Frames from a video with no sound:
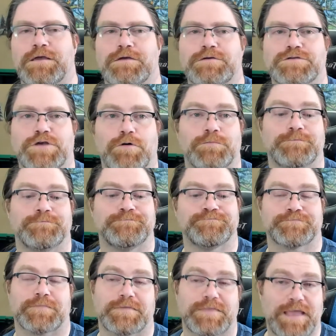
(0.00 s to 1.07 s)
So
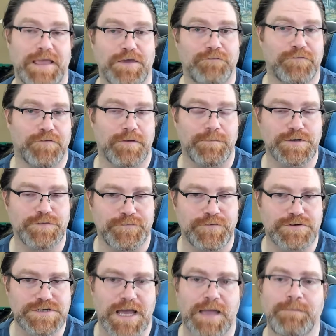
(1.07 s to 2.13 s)
thank you very much for your
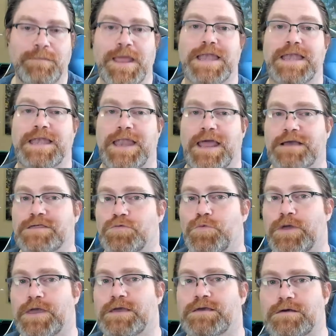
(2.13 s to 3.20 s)
time. Next
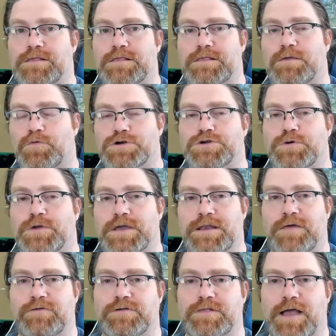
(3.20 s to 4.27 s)
week we're doing
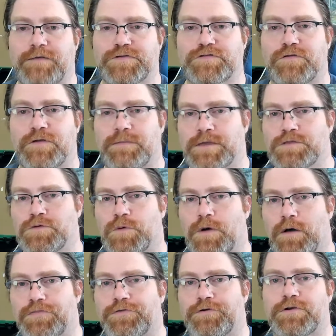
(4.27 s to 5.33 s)
another live streaming,
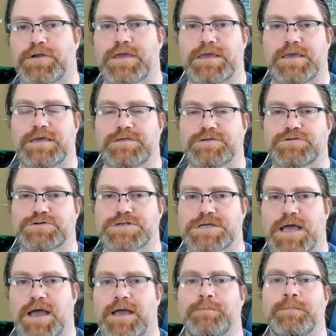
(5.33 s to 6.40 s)
12:30 Eastern
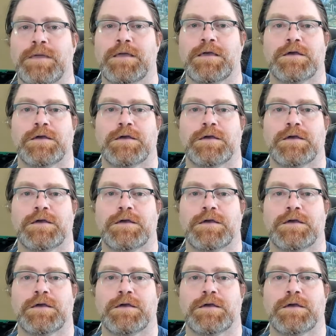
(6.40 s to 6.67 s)
time.